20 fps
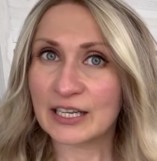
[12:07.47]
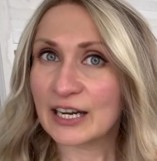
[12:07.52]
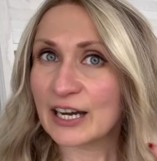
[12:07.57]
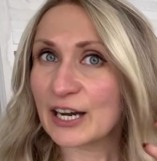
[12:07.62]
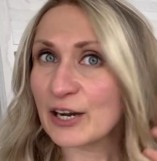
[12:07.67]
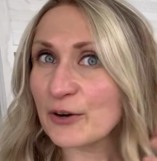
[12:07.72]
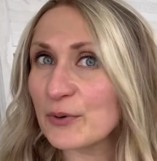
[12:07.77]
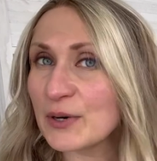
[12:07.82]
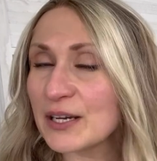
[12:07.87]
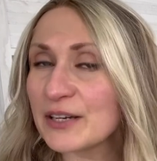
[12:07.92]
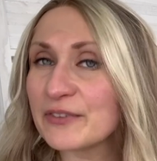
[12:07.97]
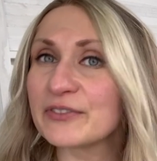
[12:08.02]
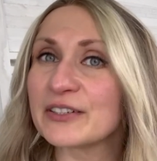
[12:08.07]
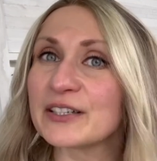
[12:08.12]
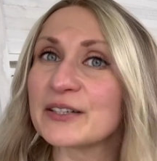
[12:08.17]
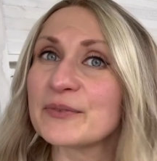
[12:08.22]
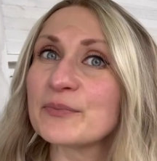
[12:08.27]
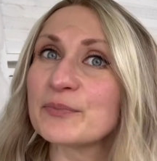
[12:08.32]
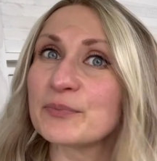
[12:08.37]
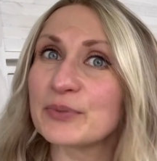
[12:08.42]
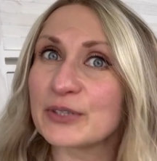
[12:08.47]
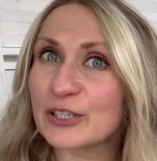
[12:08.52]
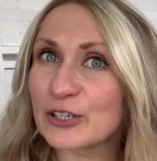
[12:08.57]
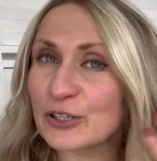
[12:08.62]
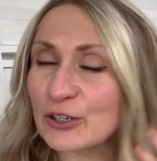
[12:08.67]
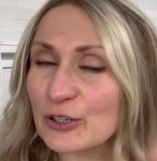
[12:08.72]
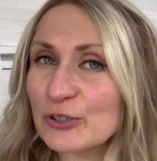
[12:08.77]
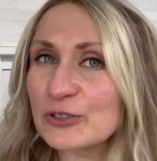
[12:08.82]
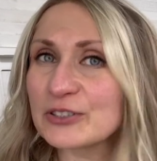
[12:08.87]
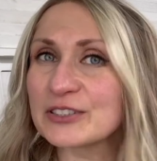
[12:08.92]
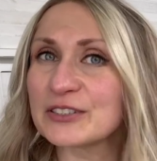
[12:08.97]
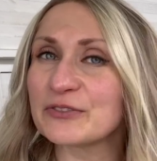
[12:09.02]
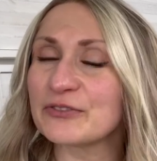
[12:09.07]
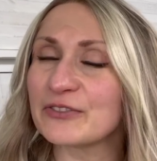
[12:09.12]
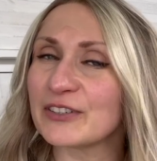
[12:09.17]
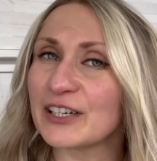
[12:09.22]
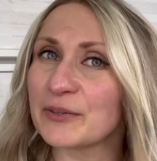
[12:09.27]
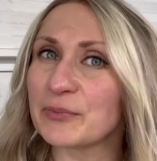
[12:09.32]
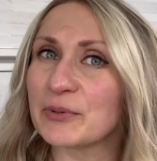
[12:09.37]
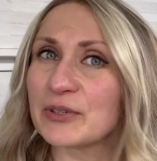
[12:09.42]
However, because the
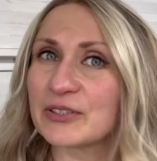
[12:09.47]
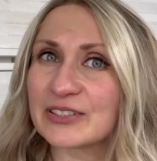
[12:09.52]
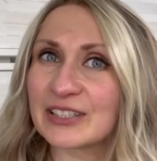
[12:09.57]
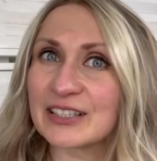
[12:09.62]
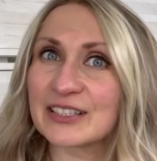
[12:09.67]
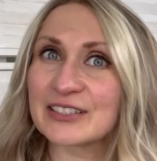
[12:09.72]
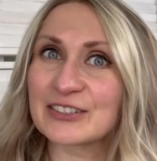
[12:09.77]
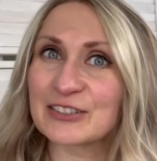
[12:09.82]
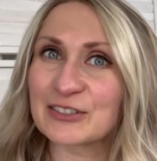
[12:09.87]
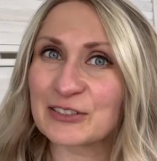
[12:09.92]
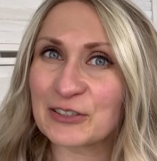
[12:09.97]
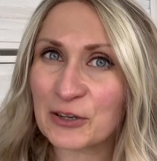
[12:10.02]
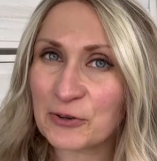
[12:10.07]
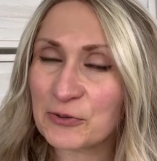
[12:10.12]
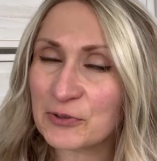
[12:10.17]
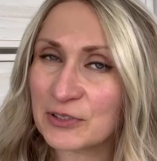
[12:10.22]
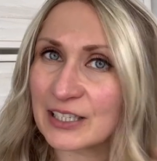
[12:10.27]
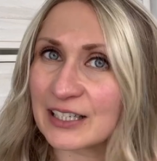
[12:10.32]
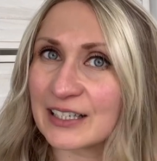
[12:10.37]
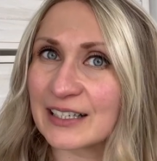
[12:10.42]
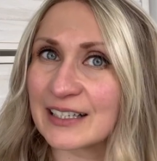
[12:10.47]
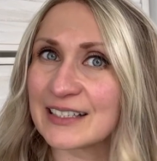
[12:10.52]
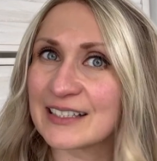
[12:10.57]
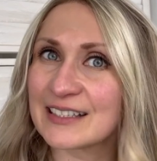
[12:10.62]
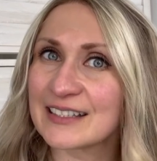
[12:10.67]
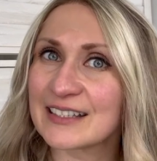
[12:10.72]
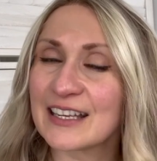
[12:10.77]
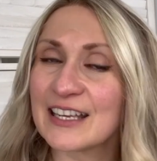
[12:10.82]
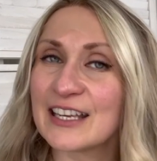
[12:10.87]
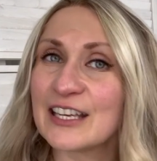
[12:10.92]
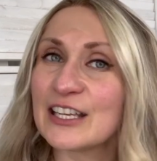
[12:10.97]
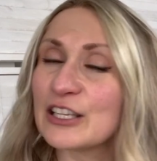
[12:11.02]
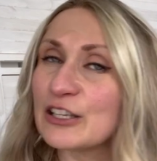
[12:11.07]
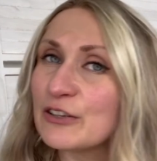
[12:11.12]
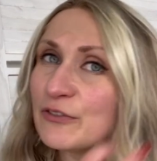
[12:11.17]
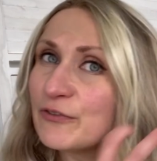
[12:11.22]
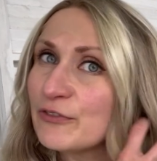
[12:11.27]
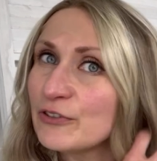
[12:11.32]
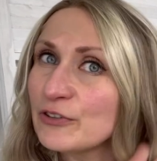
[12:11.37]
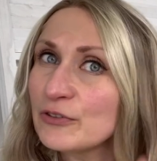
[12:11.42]
fibers are so nice,
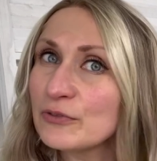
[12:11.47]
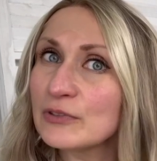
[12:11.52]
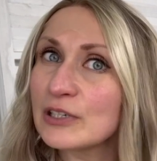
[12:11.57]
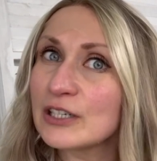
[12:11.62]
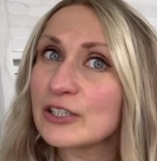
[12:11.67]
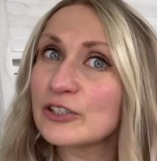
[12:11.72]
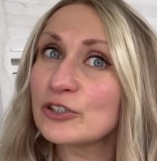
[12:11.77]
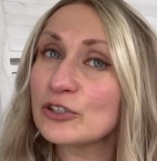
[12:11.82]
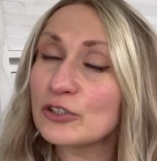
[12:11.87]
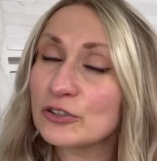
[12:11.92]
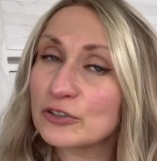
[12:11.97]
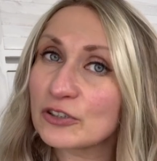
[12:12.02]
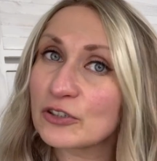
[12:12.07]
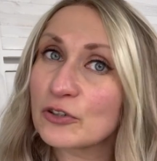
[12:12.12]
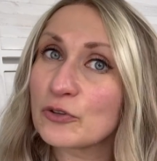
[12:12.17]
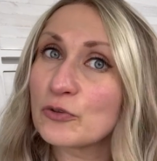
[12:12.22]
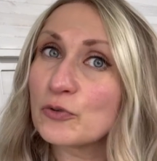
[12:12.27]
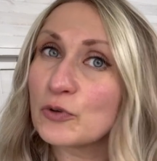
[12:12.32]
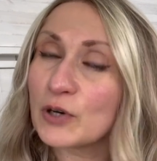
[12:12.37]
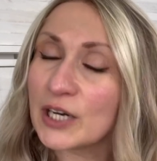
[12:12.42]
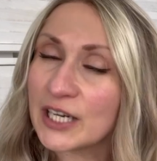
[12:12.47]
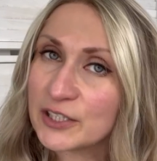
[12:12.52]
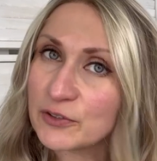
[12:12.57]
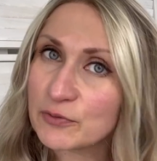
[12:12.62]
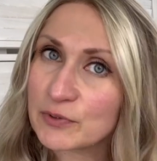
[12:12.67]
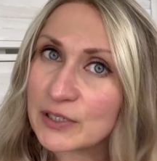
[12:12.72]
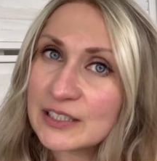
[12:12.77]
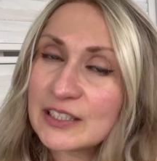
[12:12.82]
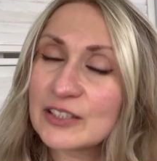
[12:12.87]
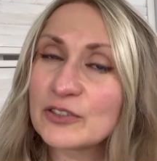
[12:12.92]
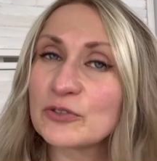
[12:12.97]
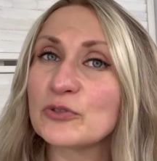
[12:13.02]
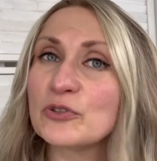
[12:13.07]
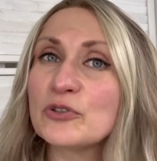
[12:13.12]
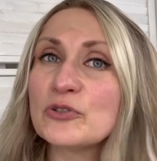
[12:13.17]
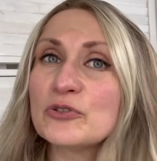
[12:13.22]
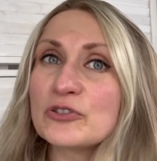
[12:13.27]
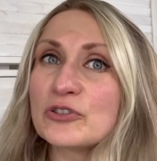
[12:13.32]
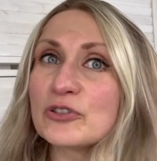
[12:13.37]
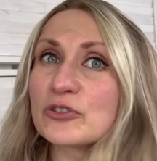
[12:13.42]
if you are not quite ready to
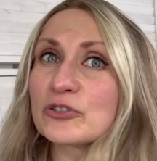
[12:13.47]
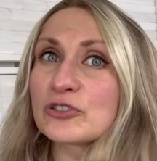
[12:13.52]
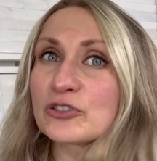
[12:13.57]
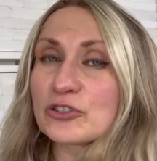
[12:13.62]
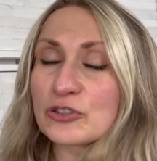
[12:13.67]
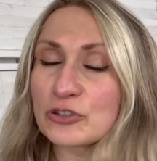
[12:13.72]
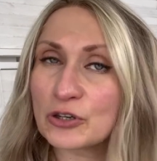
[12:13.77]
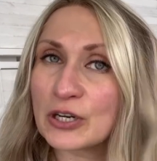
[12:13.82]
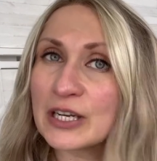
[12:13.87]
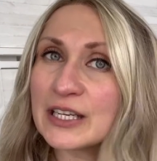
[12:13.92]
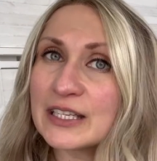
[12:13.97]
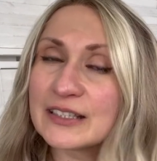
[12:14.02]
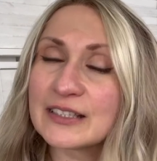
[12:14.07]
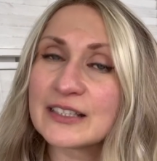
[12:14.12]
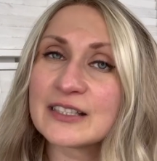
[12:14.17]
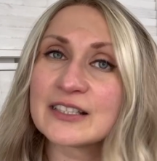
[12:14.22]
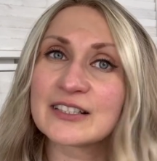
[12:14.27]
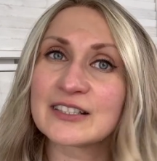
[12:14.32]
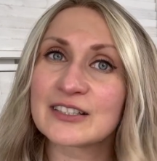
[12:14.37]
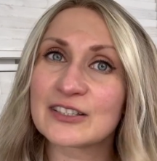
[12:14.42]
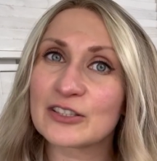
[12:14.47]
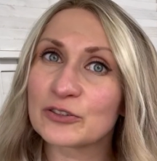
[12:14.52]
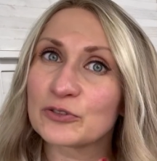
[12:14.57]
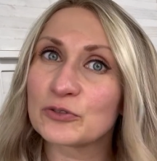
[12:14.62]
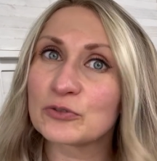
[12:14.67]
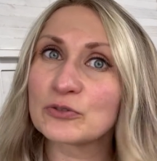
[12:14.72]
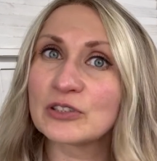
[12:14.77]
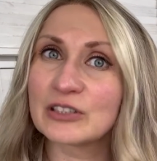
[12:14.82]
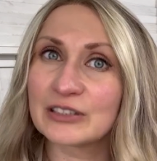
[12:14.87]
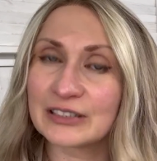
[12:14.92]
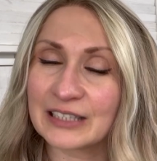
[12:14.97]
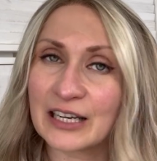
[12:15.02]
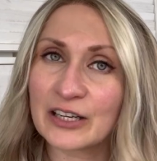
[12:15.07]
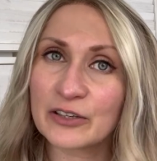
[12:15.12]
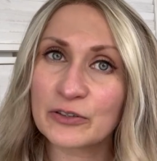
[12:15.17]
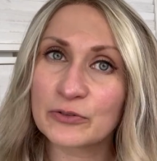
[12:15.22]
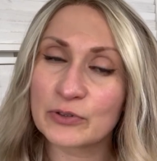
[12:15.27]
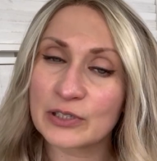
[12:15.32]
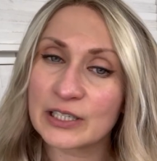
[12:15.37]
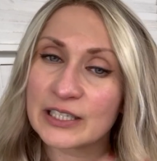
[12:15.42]
use your straightness to
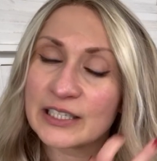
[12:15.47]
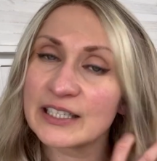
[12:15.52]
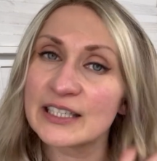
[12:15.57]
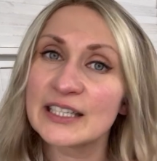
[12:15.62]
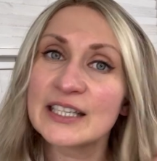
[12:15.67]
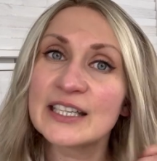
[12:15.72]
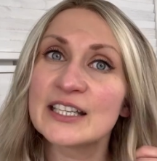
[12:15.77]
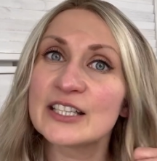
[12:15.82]
detangle her,